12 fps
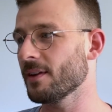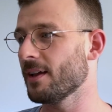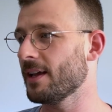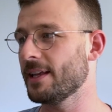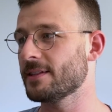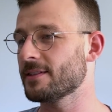
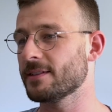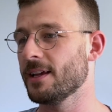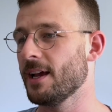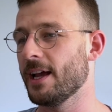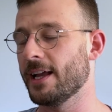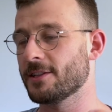it's
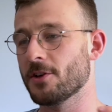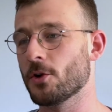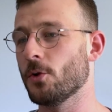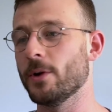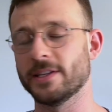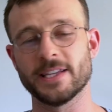not
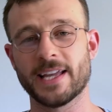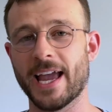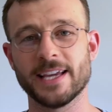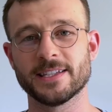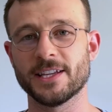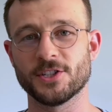always the
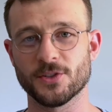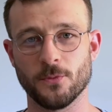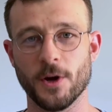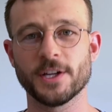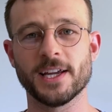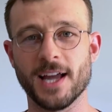case that just
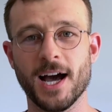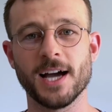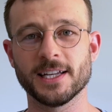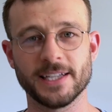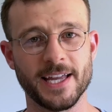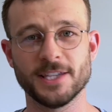working
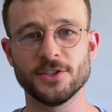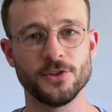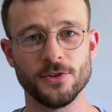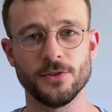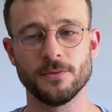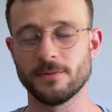harder gets
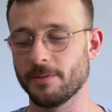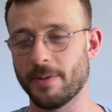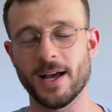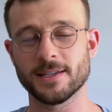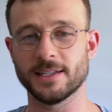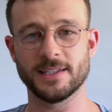you to
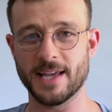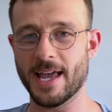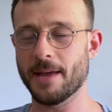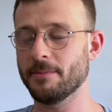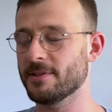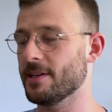pass
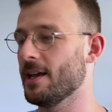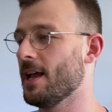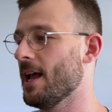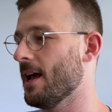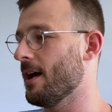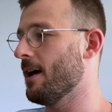exams,
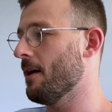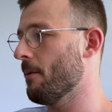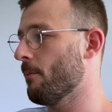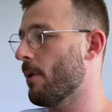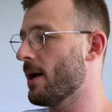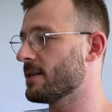
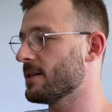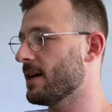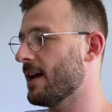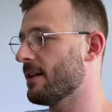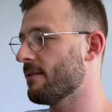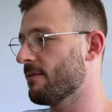but
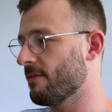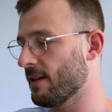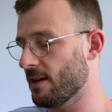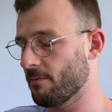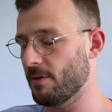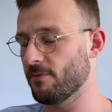I think
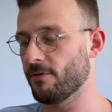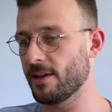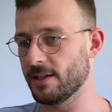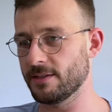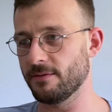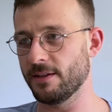I've been
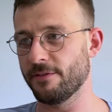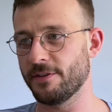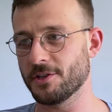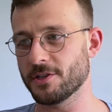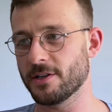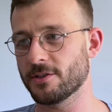relatively
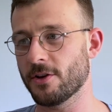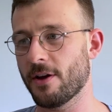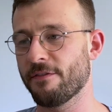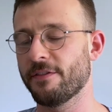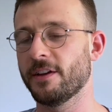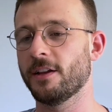efficient, so I
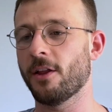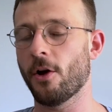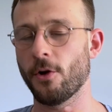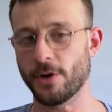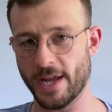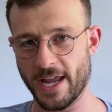feel
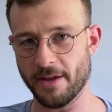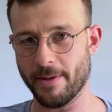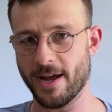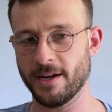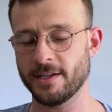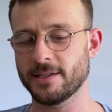okay
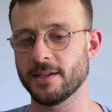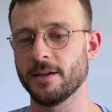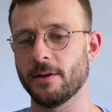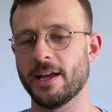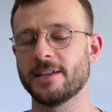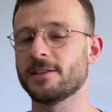about it.
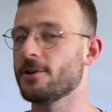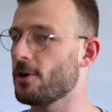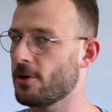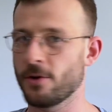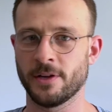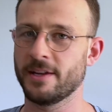It's not
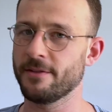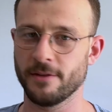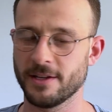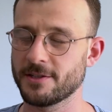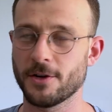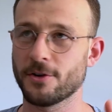a
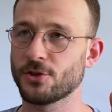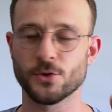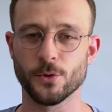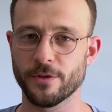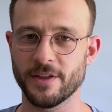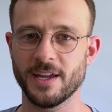
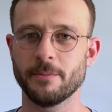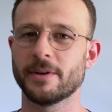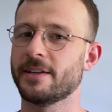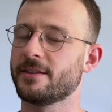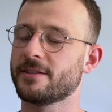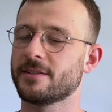sure thing, but
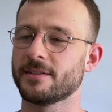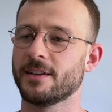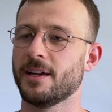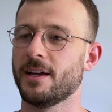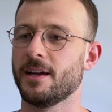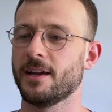
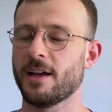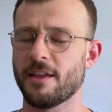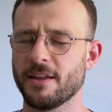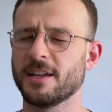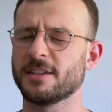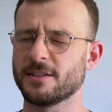I
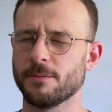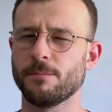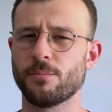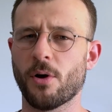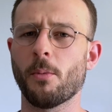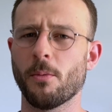think it's a
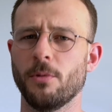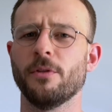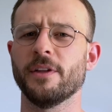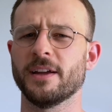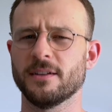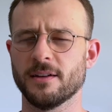probable
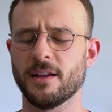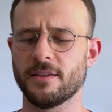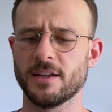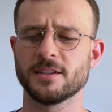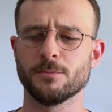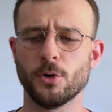thing. I think
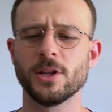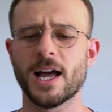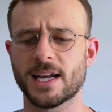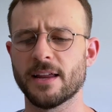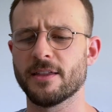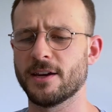it's more
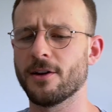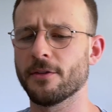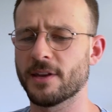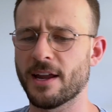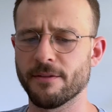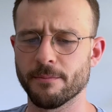likely than not
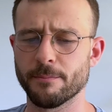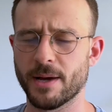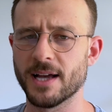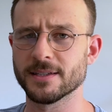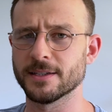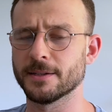that I
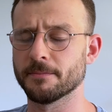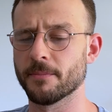pass it.